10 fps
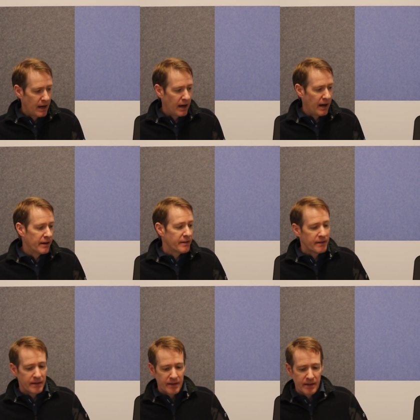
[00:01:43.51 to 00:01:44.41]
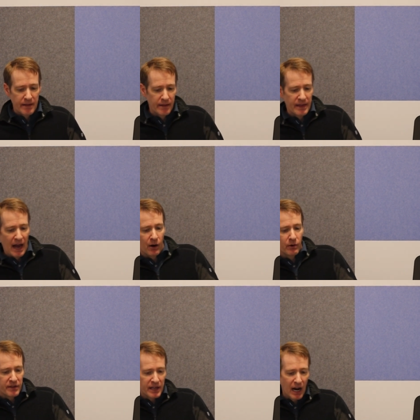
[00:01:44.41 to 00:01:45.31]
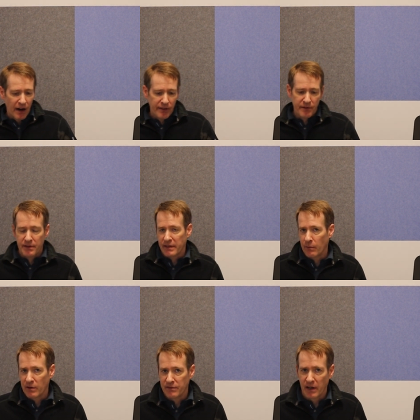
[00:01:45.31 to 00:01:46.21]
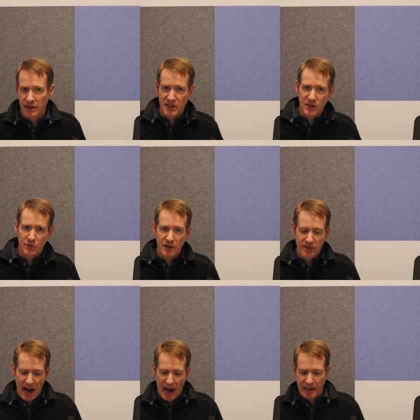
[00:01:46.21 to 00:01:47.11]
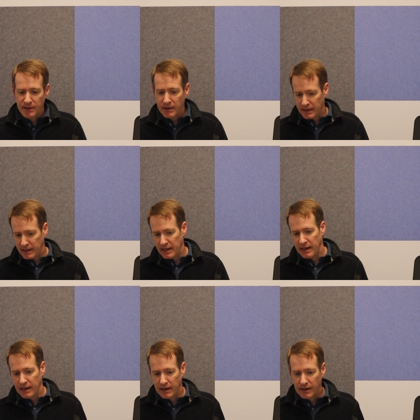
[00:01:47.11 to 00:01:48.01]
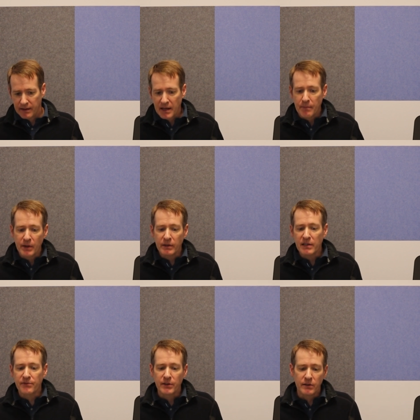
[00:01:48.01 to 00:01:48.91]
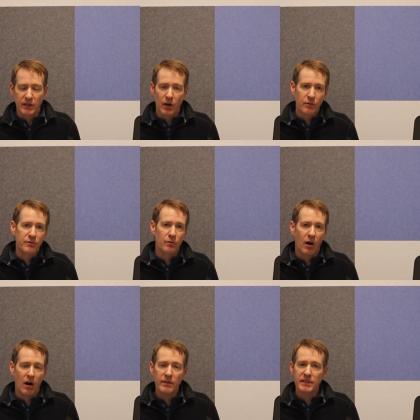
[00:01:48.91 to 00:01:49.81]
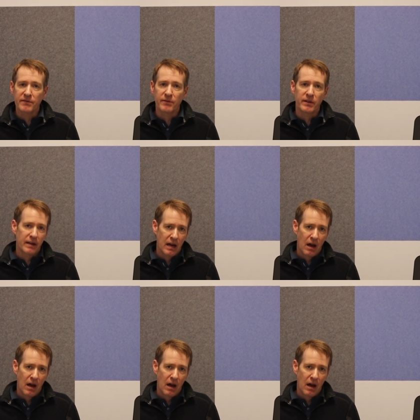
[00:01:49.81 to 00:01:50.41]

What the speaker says: Now, the other thing that we've done is we've added the ability for you to go through all the different